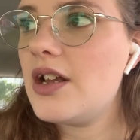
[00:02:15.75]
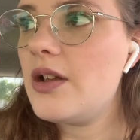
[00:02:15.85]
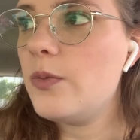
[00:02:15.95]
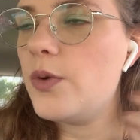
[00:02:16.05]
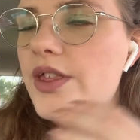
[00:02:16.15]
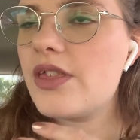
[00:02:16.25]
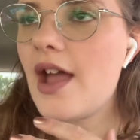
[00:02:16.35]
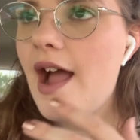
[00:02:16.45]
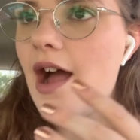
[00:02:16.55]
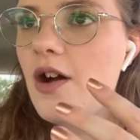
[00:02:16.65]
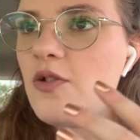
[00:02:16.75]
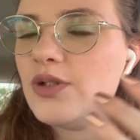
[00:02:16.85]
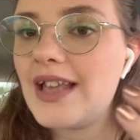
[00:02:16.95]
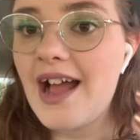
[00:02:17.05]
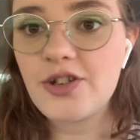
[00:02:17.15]
with how
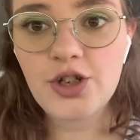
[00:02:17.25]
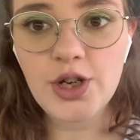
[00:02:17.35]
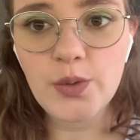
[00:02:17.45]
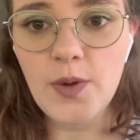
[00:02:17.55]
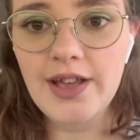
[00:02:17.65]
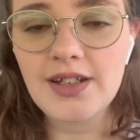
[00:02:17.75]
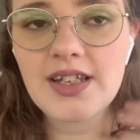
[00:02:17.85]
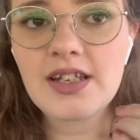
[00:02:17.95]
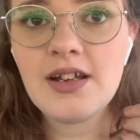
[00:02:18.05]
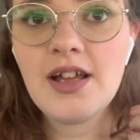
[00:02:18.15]
last year went,